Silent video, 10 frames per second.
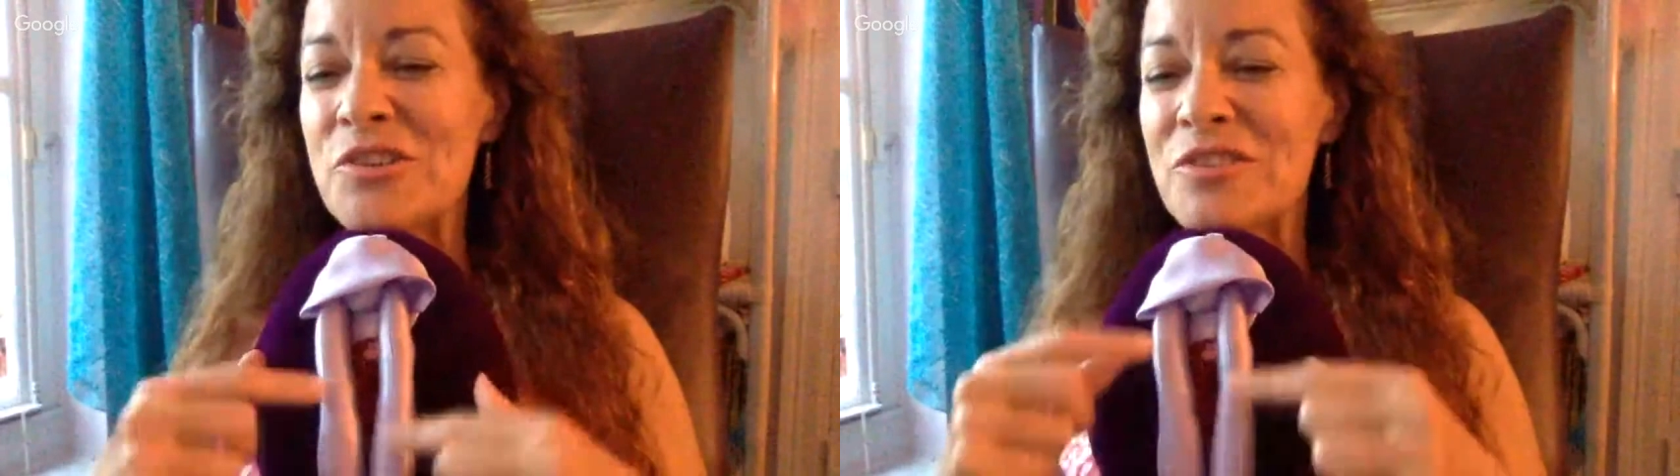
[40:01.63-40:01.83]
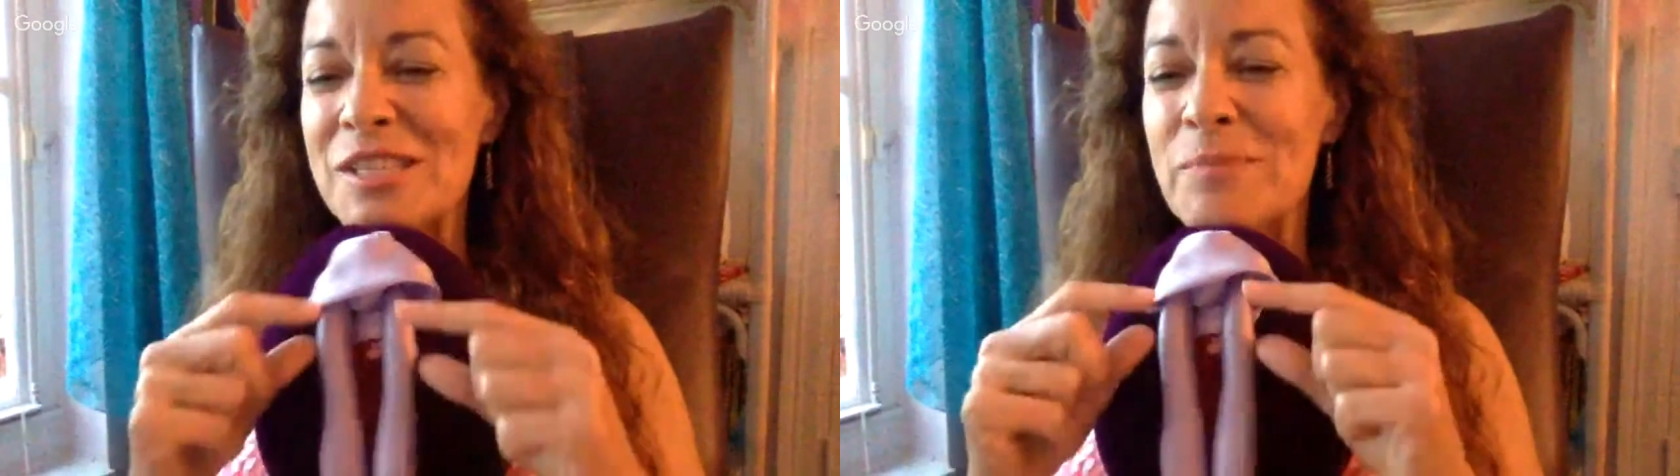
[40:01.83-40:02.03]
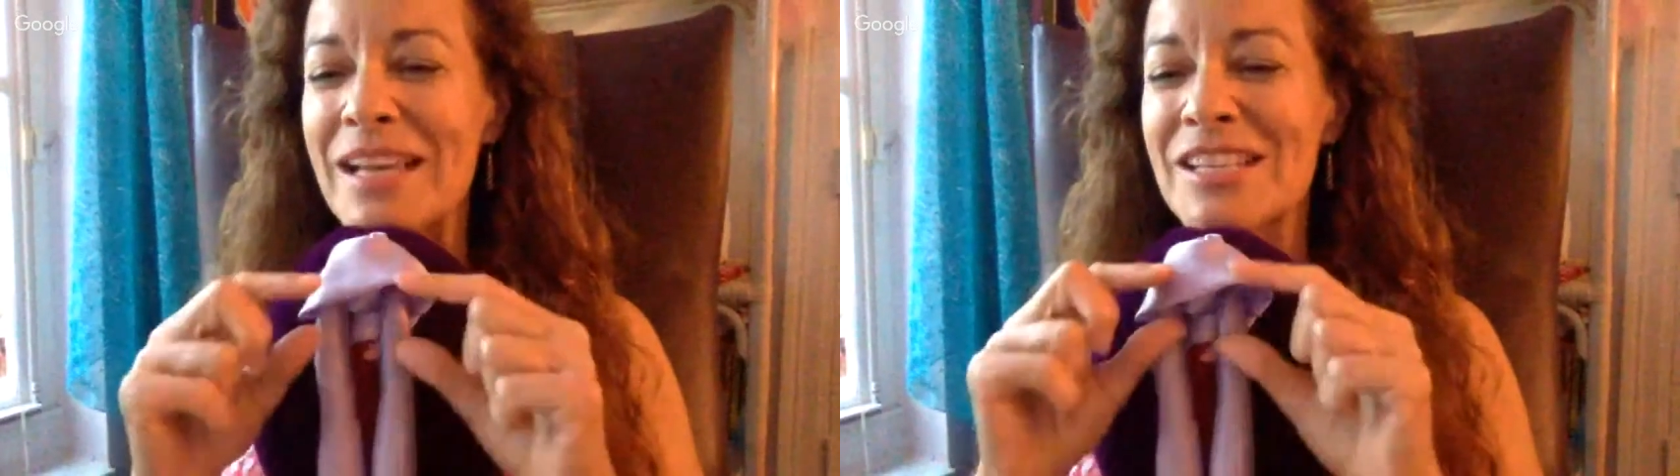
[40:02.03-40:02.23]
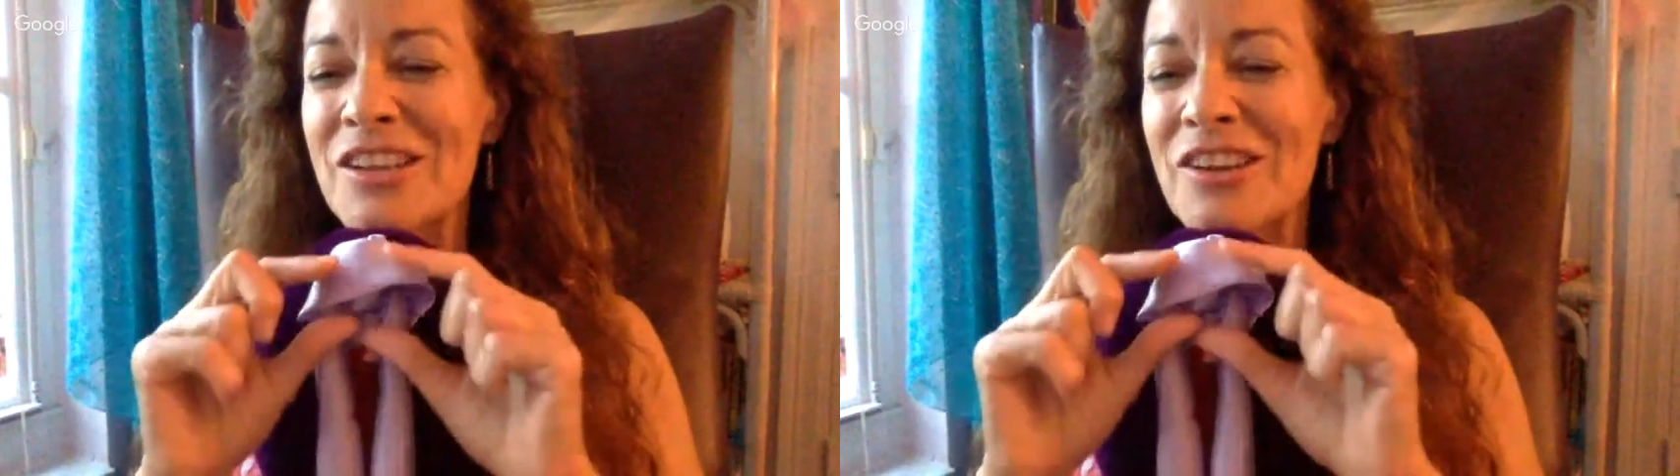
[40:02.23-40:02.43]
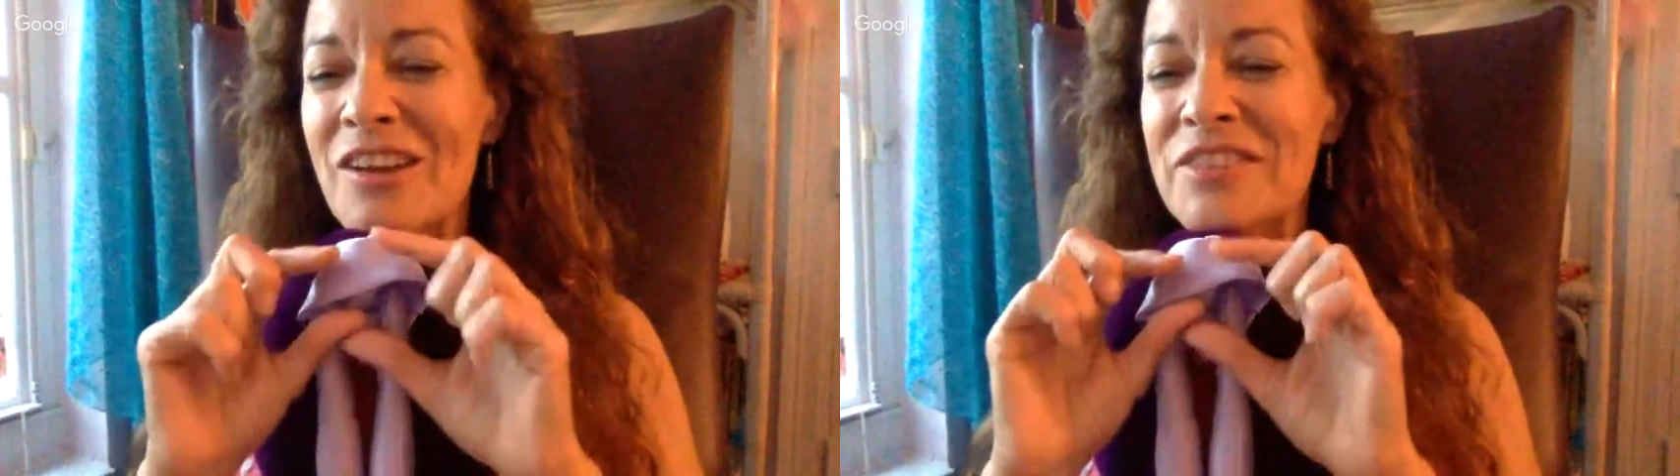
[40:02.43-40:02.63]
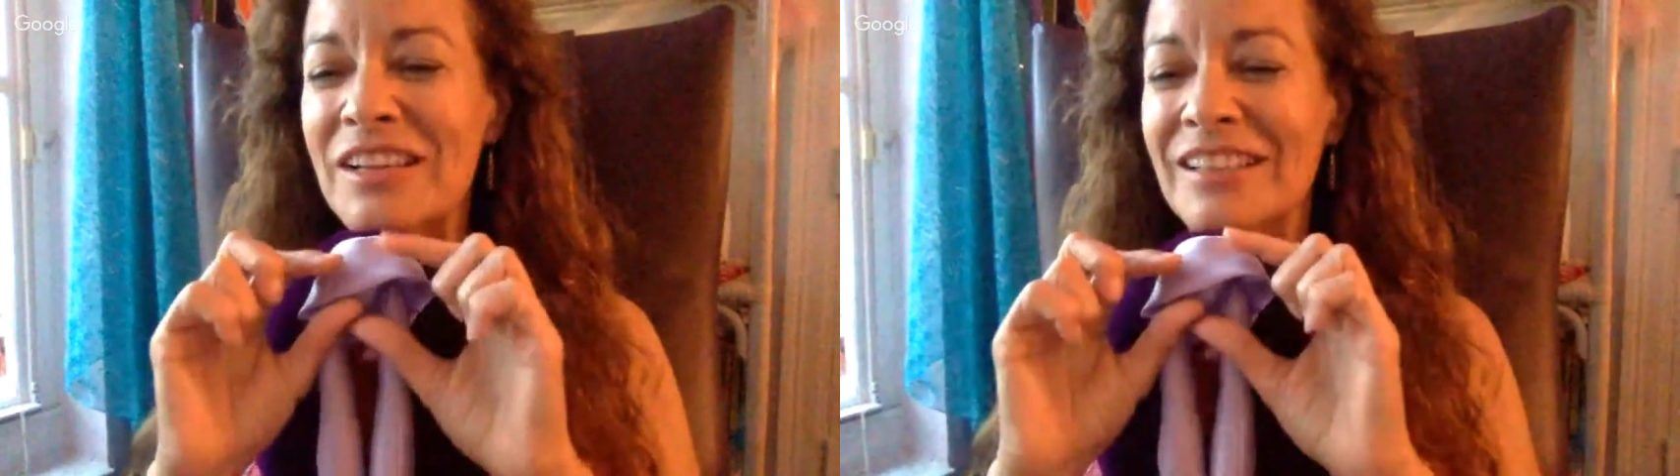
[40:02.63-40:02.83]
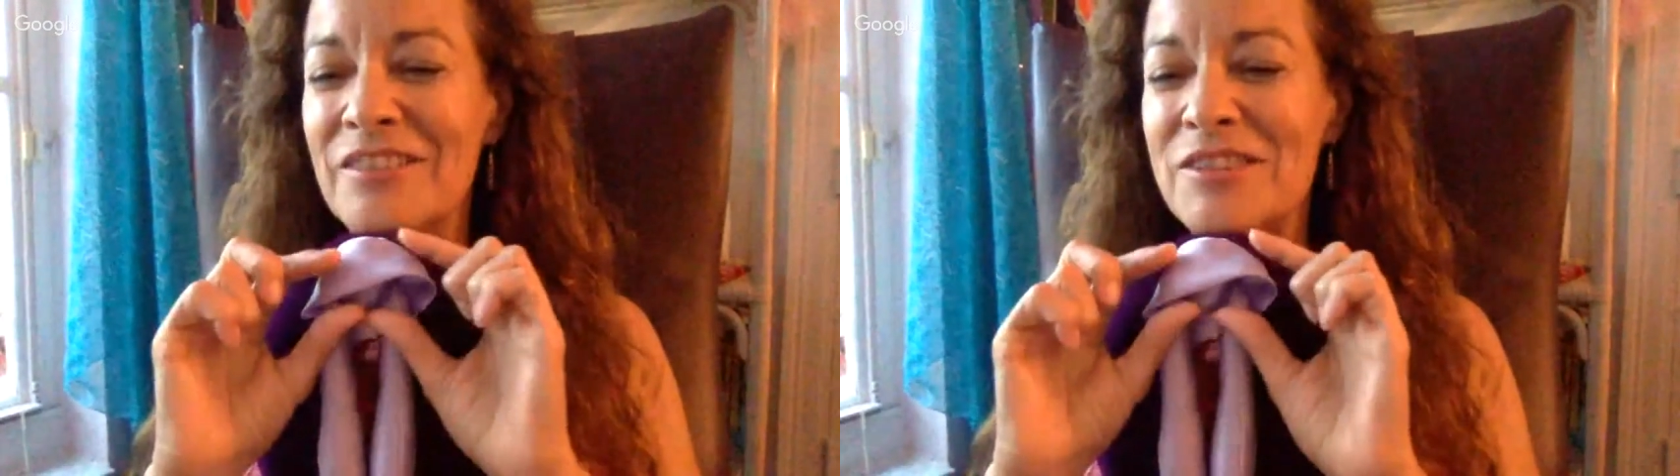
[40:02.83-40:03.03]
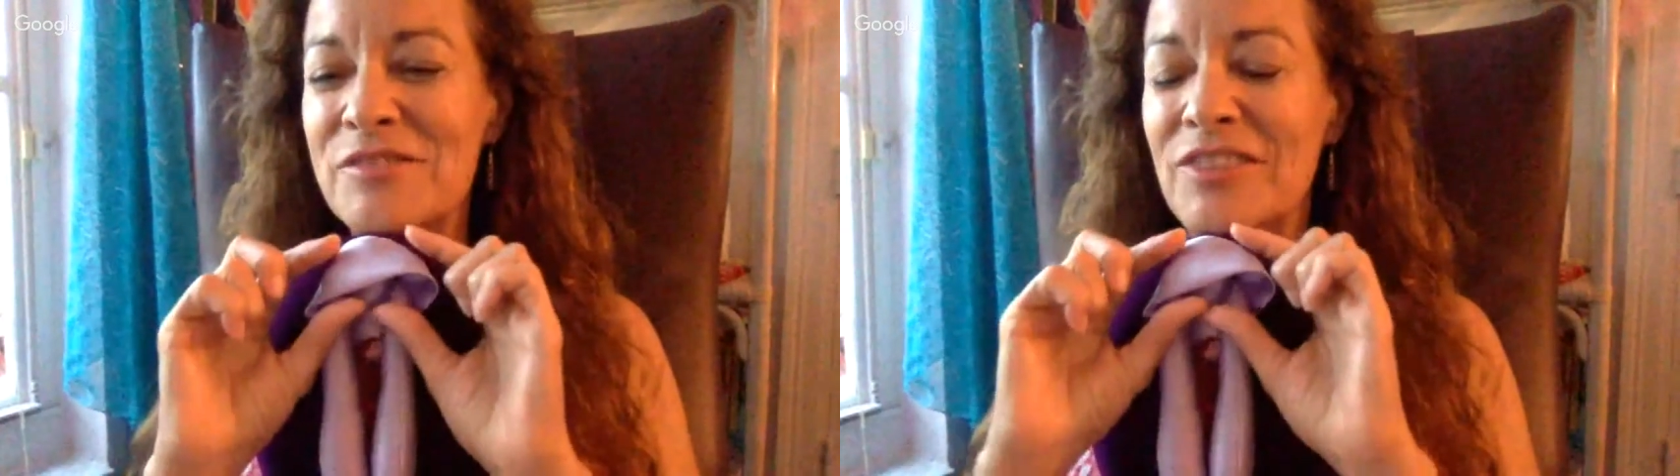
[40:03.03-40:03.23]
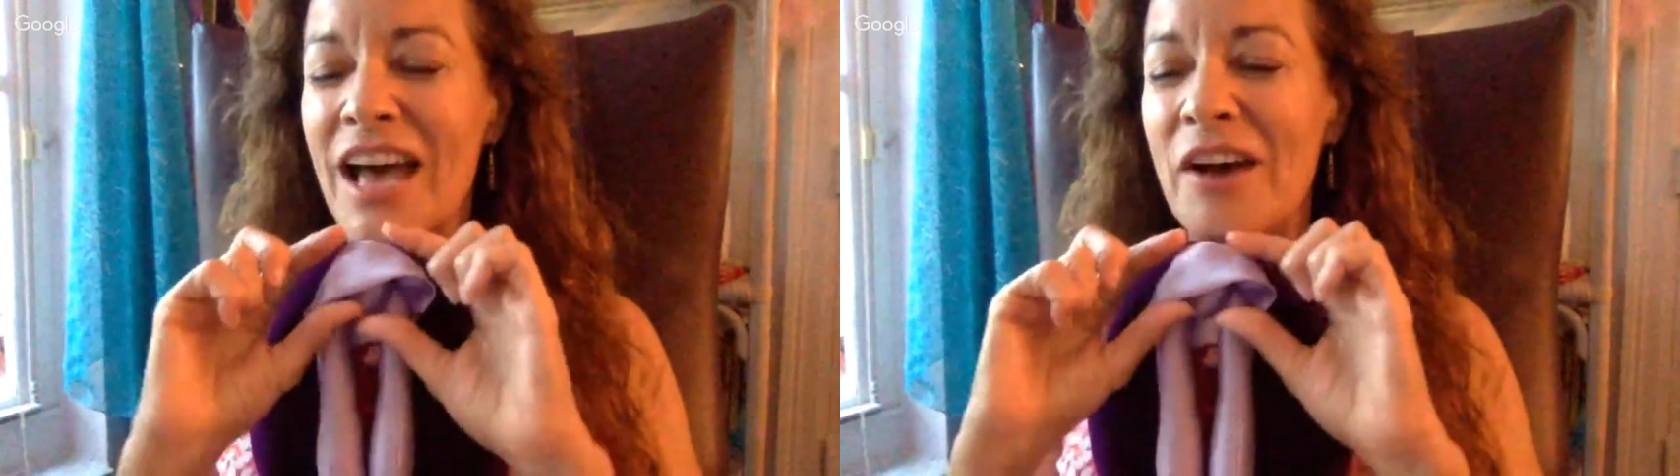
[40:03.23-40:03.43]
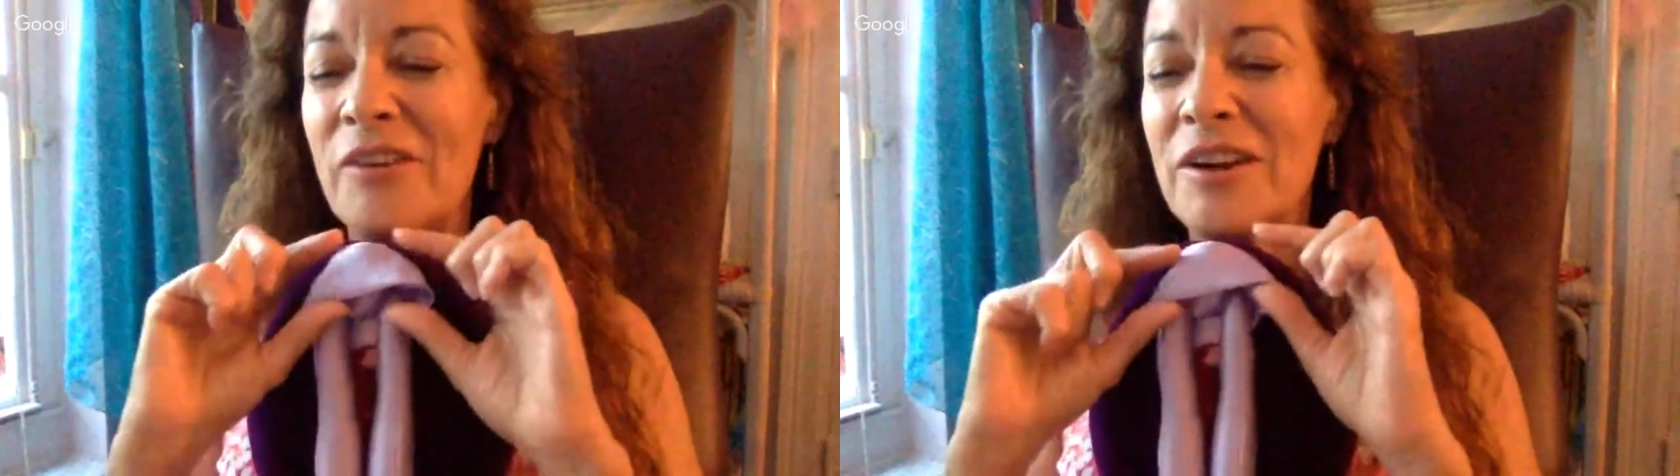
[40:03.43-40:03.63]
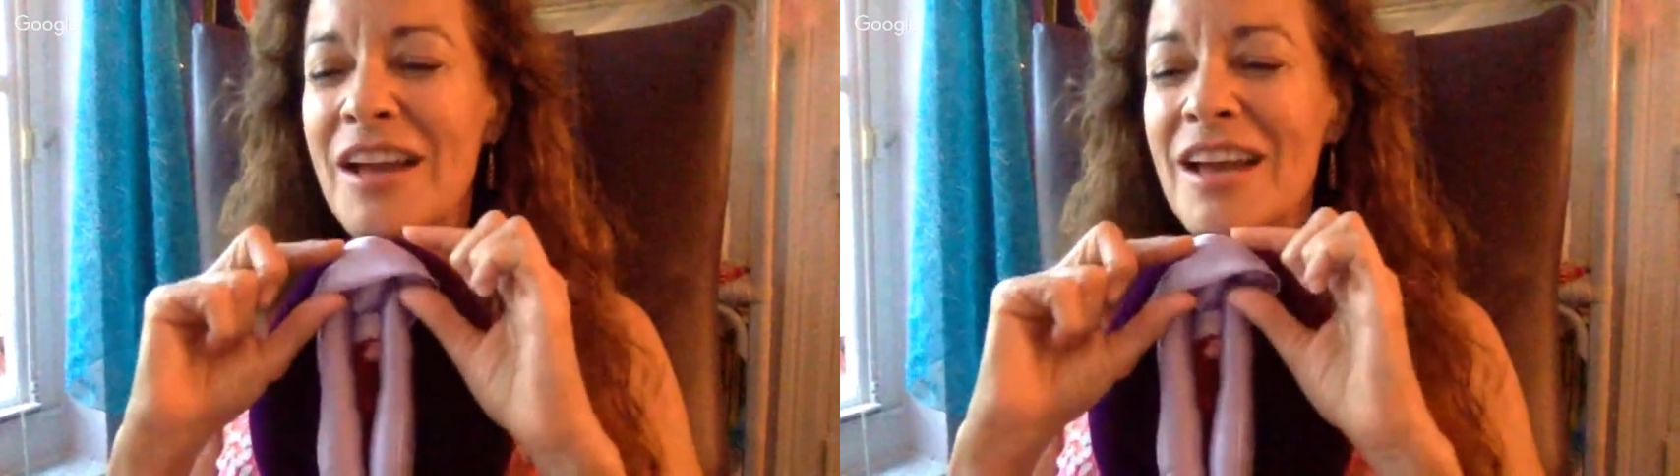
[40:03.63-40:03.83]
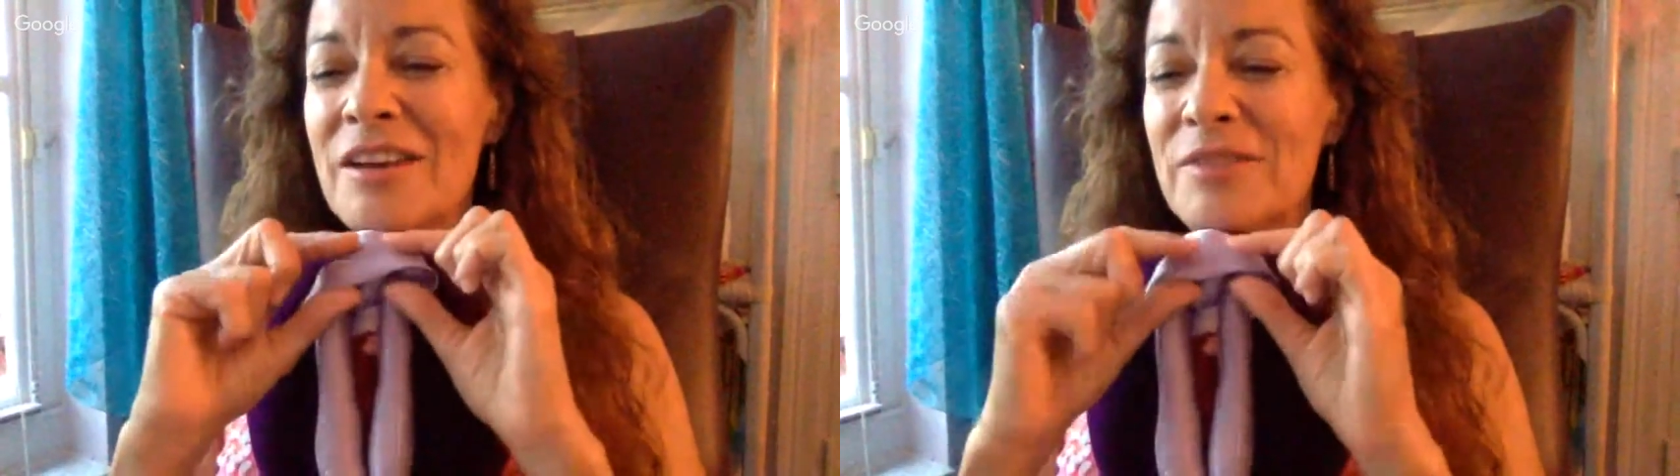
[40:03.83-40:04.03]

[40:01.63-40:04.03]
you this picture of the clitoris flower,